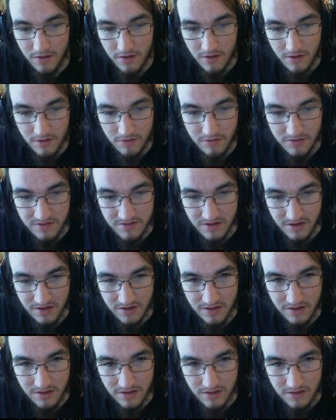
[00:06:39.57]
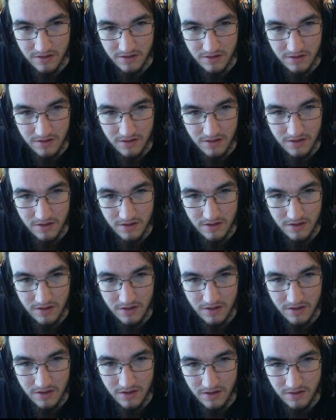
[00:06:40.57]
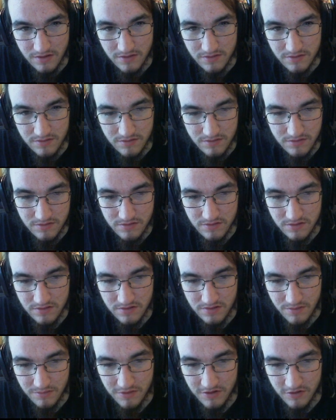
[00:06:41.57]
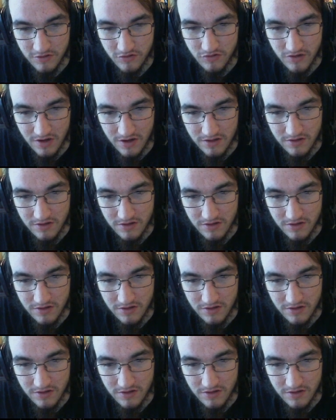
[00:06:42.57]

recycling is something you're trying to